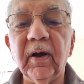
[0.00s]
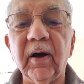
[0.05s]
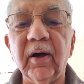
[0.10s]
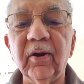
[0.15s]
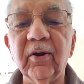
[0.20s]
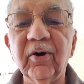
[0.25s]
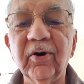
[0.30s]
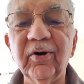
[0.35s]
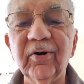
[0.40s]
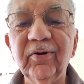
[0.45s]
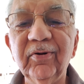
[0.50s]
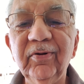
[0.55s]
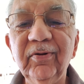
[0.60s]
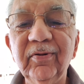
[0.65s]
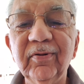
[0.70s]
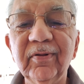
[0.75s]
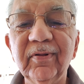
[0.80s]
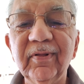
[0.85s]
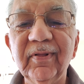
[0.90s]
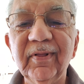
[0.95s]

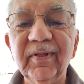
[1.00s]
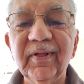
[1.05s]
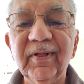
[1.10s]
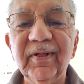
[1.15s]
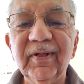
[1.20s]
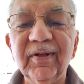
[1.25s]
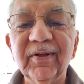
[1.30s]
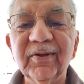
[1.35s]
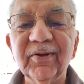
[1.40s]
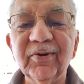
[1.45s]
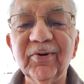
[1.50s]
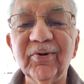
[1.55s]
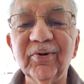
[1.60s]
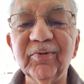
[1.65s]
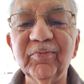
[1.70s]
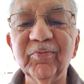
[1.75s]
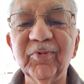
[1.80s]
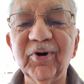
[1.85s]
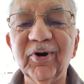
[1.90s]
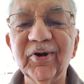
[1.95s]
Hello,
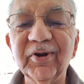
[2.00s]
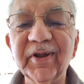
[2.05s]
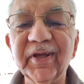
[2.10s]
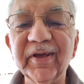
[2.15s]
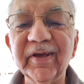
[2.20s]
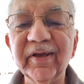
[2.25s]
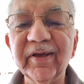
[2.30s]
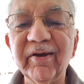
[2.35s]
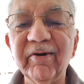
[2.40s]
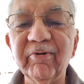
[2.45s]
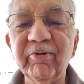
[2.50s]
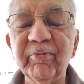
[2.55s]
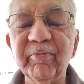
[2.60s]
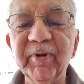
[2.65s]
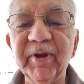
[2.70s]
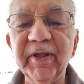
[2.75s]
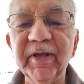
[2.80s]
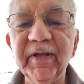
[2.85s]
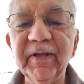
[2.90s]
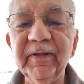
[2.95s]
good morning,
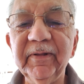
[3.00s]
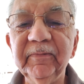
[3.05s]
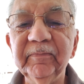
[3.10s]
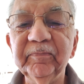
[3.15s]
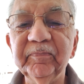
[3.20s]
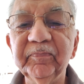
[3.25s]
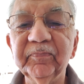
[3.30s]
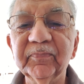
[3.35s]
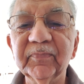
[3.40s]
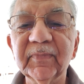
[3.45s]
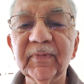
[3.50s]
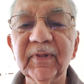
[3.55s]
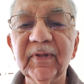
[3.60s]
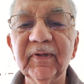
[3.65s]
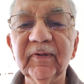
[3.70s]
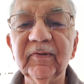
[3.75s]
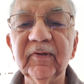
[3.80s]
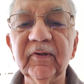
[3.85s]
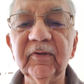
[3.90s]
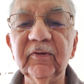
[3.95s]
everybody.
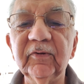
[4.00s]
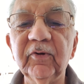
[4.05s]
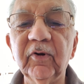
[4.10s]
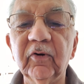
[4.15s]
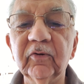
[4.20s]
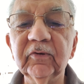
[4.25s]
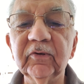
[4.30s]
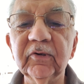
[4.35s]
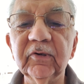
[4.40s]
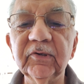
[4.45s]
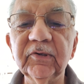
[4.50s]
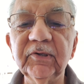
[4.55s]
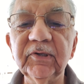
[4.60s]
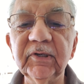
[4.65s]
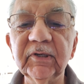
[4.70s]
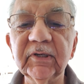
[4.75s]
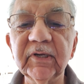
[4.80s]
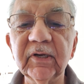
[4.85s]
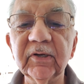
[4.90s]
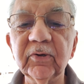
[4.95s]
This is Dr.
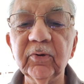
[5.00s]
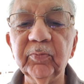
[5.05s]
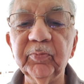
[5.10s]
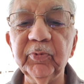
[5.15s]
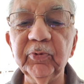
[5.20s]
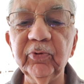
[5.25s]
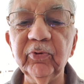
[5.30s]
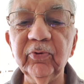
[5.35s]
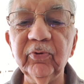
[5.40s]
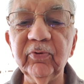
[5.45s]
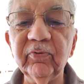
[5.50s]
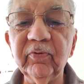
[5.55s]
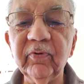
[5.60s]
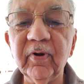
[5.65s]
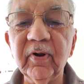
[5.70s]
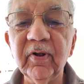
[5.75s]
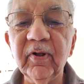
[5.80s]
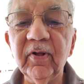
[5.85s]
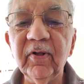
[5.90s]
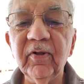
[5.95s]
K Kapoor,
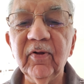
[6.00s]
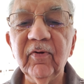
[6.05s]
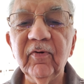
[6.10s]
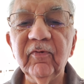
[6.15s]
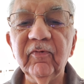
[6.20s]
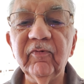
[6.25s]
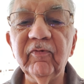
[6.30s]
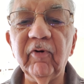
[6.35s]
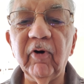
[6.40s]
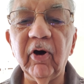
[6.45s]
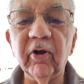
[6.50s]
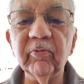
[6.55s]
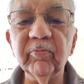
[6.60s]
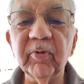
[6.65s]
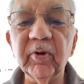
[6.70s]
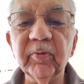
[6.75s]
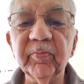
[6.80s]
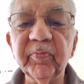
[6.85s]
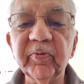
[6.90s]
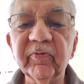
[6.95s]

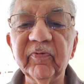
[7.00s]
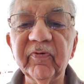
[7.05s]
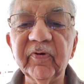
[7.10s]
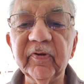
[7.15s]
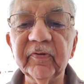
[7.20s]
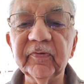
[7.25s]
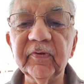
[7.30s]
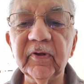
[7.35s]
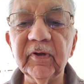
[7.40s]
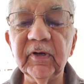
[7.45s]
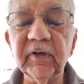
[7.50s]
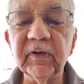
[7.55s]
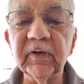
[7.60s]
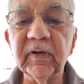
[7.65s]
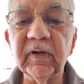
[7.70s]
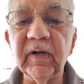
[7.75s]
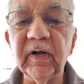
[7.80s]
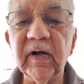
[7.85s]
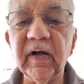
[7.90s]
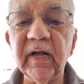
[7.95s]
former
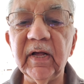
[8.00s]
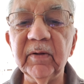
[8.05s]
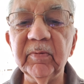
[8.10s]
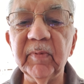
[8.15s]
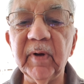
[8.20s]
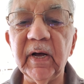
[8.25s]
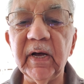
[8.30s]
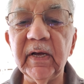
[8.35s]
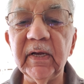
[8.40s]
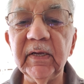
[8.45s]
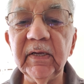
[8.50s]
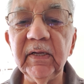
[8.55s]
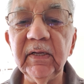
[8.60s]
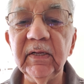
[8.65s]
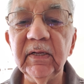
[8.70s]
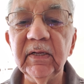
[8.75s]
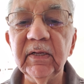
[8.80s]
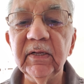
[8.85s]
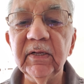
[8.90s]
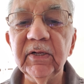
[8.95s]
professor, IMI,
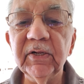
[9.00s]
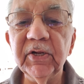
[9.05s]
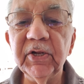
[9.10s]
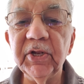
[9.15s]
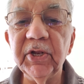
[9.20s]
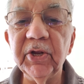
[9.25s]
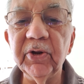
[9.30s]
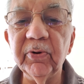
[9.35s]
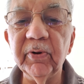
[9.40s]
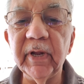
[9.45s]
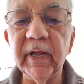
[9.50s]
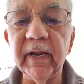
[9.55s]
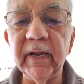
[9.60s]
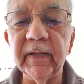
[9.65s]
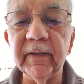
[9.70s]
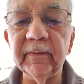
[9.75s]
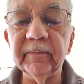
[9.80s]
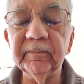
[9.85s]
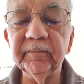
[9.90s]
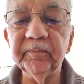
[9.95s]
New
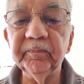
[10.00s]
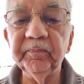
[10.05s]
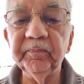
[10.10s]
Delhi.